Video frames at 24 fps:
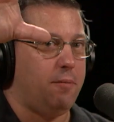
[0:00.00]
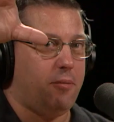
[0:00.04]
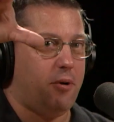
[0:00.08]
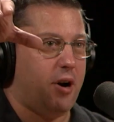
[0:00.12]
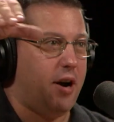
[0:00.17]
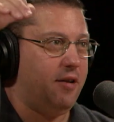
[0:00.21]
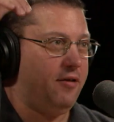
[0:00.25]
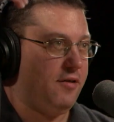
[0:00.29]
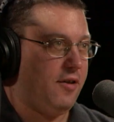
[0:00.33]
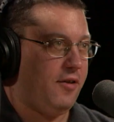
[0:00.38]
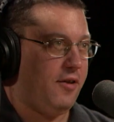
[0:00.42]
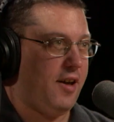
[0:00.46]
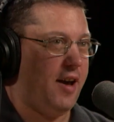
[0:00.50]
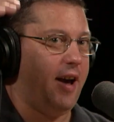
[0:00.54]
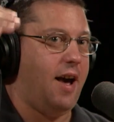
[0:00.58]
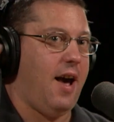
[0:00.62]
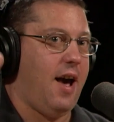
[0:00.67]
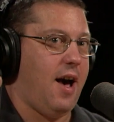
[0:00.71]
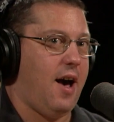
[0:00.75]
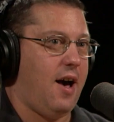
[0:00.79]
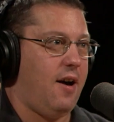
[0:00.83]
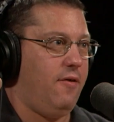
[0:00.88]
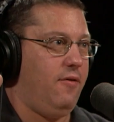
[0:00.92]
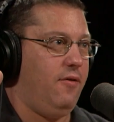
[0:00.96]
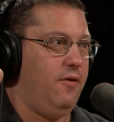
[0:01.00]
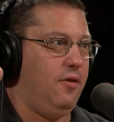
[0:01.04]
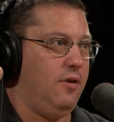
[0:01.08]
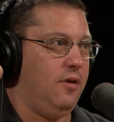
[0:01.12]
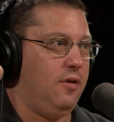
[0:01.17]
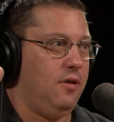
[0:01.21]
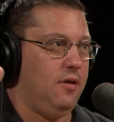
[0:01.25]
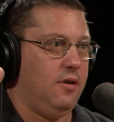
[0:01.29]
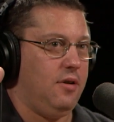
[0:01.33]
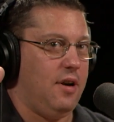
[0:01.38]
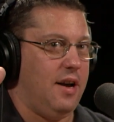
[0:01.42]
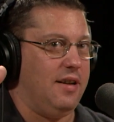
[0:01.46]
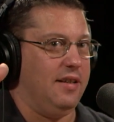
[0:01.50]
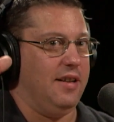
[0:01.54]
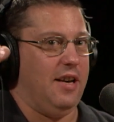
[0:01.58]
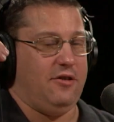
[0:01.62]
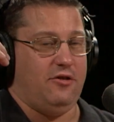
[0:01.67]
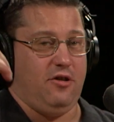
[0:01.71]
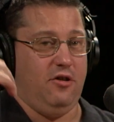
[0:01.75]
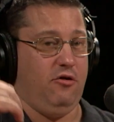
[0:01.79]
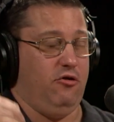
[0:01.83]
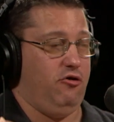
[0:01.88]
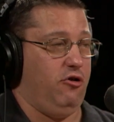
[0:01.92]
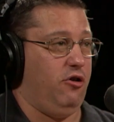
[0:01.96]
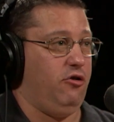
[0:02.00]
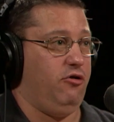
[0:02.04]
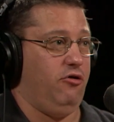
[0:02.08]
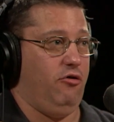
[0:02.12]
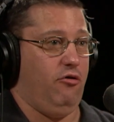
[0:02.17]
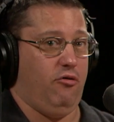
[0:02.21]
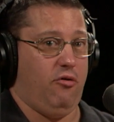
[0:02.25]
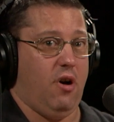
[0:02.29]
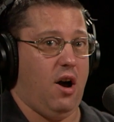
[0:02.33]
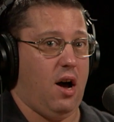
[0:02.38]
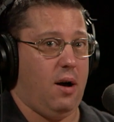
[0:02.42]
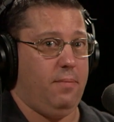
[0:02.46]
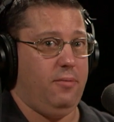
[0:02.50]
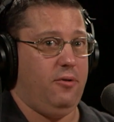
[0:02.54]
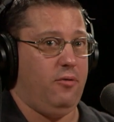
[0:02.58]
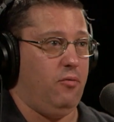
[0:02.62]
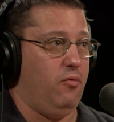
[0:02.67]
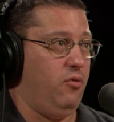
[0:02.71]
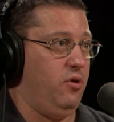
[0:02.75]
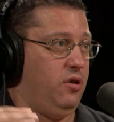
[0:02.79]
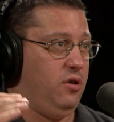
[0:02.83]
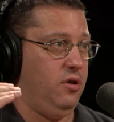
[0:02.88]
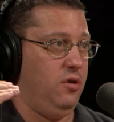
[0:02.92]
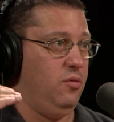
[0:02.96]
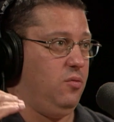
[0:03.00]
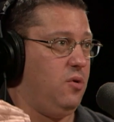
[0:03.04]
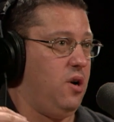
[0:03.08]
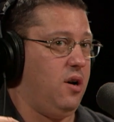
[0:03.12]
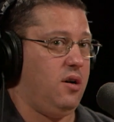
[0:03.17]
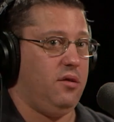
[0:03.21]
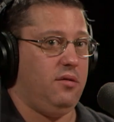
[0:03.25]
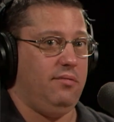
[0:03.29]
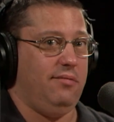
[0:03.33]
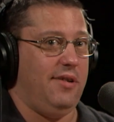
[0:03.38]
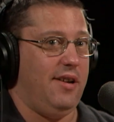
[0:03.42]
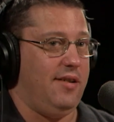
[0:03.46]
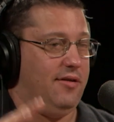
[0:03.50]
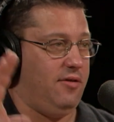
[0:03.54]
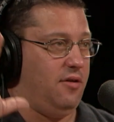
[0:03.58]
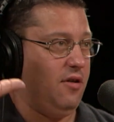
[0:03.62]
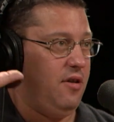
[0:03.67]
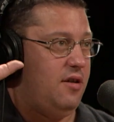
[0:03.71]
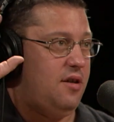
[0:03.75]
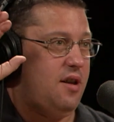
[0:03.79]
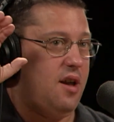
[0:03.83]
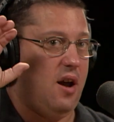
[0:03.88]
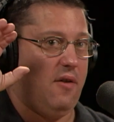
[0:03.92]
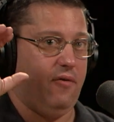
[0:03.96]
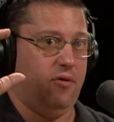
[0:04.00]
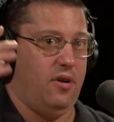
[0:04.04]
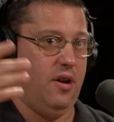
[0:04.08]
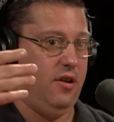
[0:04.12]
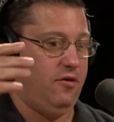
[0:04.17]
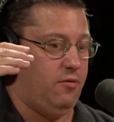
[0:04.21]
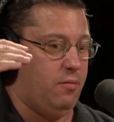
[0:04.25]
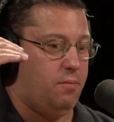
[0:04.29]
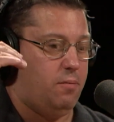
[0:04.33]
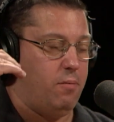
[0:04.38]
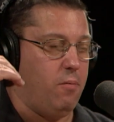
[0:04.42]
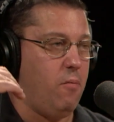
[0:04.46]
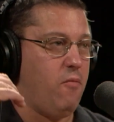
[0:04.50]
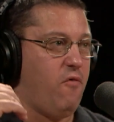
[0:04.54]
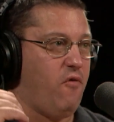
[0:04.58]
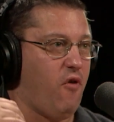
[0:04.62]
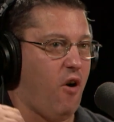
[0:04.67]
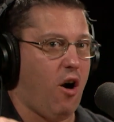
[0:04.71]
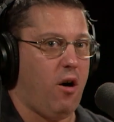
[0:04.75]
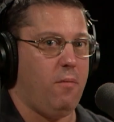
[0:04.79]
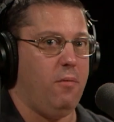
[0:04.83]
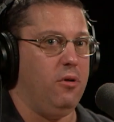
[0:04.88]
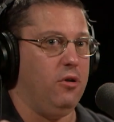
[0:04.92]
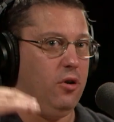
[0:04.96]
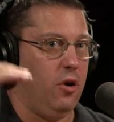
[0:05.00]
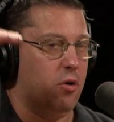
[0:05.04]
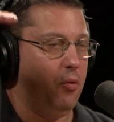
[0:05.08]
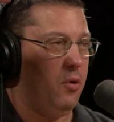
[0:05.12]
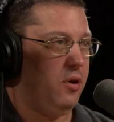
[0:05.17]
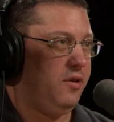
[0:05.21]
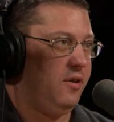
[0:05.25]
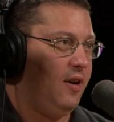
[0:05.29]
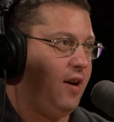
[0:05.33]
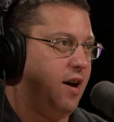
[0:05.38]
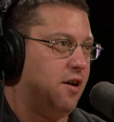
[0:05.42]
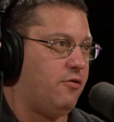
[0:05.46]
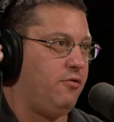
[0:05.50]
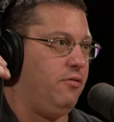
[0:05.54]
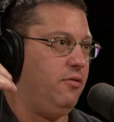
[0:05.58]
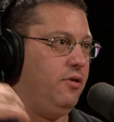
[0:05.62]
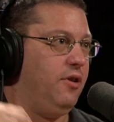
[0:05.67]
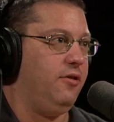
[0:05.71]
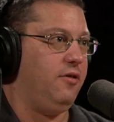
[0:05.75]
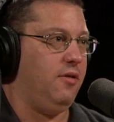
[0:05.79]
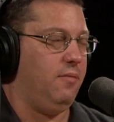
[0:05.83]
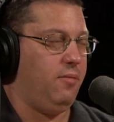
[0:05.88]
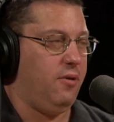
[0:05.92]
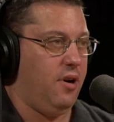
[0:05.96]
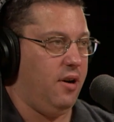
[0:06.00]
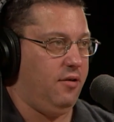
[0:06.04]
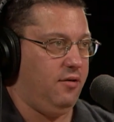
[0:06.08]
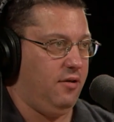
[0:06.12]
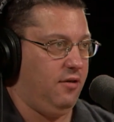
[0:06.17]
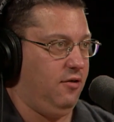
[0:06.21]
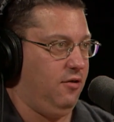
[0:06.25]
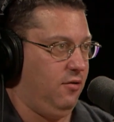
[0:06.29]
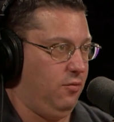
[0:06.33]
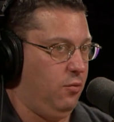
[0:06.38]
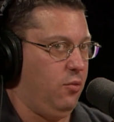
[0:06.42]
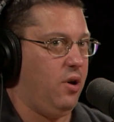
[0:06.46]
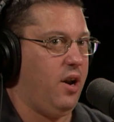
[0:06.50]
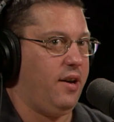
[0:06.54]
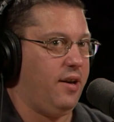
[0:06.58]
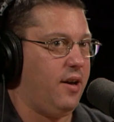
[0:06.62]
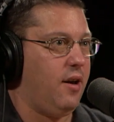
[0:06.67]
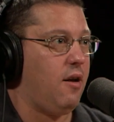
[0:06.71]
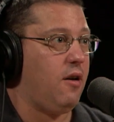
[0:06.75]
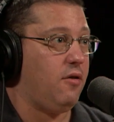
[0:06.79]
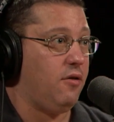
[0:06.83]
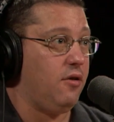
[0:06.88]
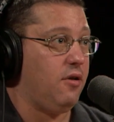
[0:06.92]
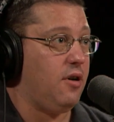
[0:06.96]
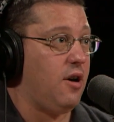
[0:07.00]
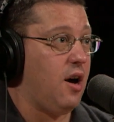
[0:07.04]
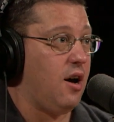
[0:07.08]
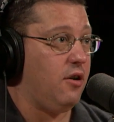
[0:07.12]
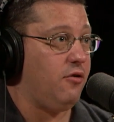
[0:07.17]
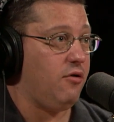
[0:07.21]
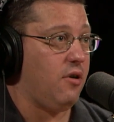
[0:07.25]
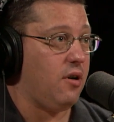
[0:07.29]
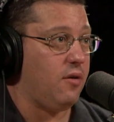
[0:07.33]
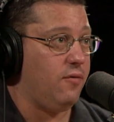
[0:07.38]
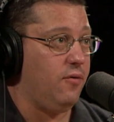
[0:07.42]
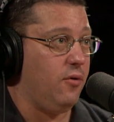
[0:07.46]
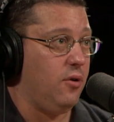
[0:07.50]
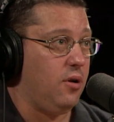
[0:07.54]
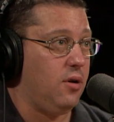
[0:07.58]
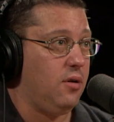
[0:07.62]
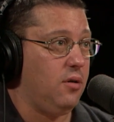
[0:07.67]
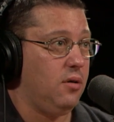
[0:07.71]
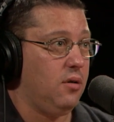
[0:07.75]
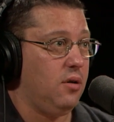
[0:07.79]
the price that they have, unless it just dropped really well, it's far below what the actual listed price is what I get under contract for.